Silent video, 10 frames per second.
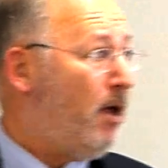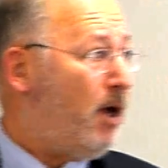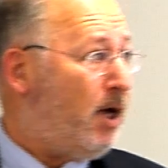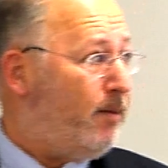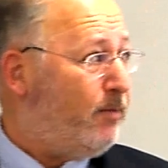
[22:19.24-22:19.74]

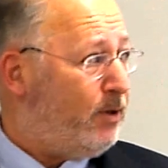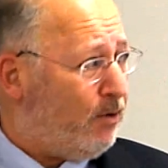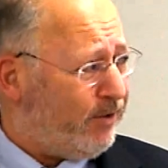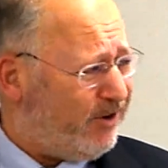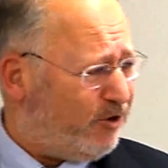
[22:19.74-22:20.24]
Um,
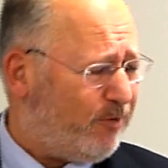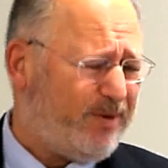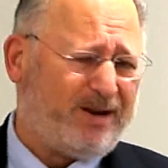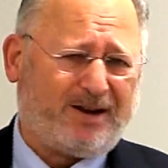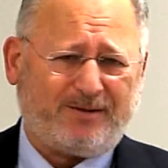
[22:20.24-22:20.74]
Northern
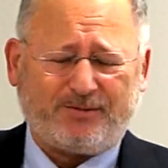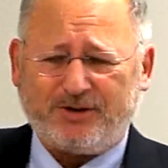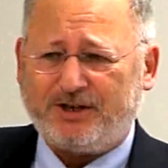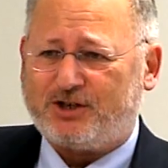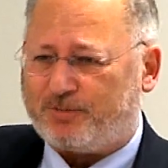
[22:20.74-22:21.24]
European
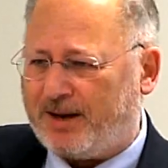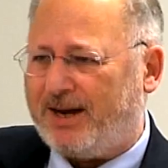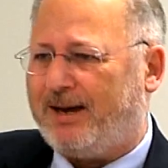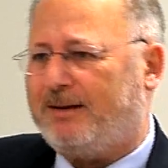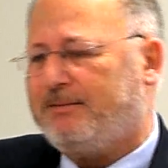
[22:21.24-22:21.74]
countries,
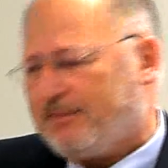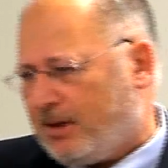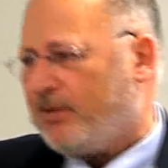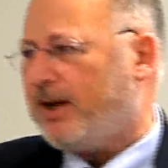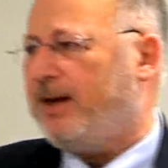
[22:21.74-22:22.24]
Japan,
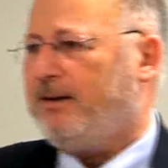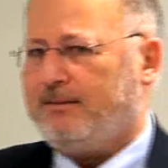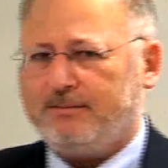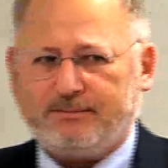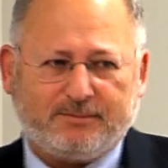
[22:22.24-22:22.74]
okay,
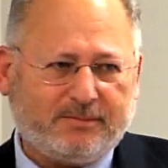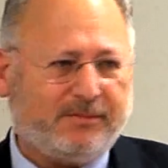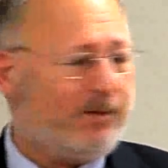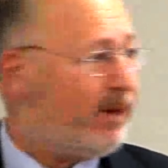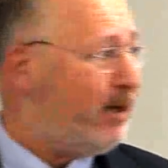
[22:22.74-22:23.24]

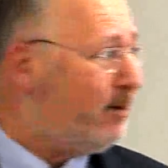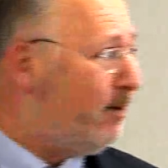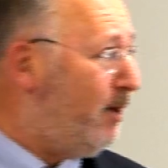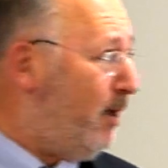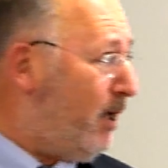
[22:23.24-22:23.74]
not bad.
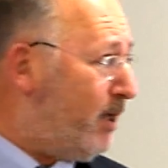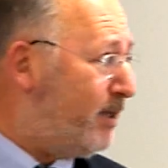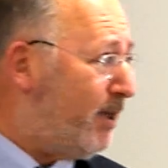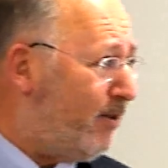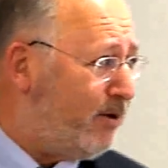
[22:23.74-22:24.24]

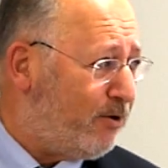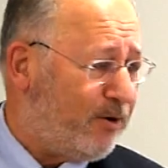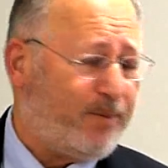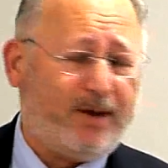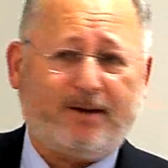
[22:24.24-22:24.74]
Southern
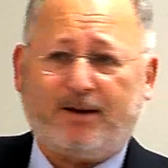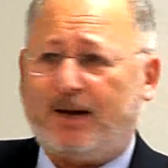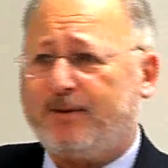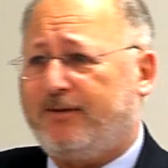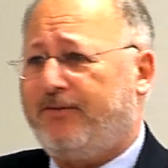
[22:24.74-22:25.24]
European,
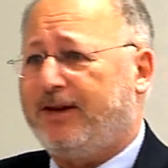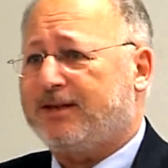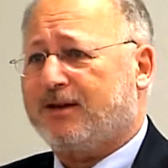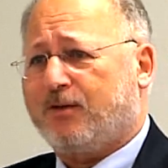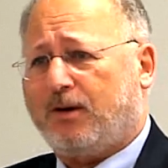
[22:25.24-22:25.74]
I'm
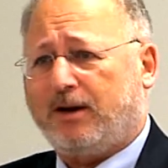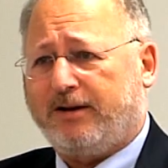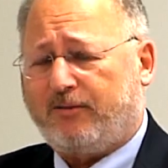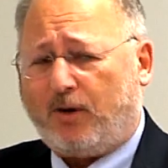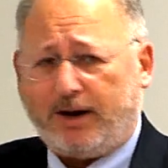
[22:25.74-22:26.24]
convinced the quality
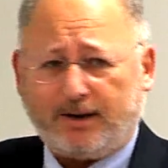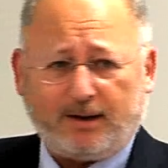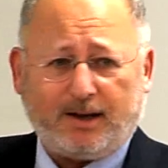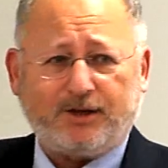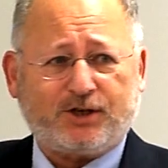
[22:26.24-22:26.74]
of wine at
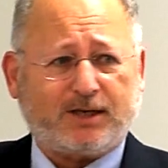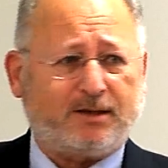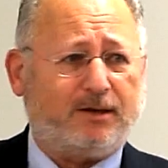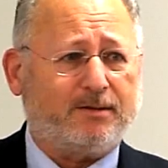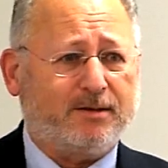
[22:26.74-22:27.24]
lunch has a
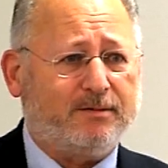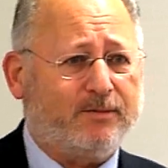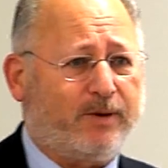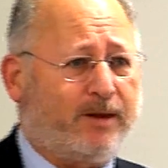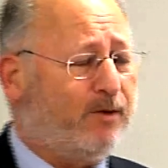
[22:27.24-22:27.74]
lot to do with
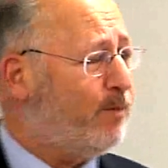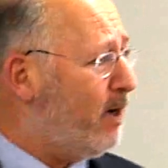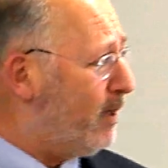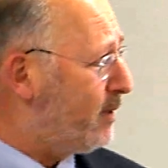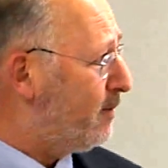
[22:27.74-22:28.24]
whether you
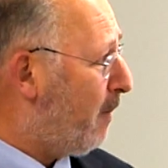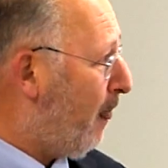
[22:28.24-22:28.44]
pass.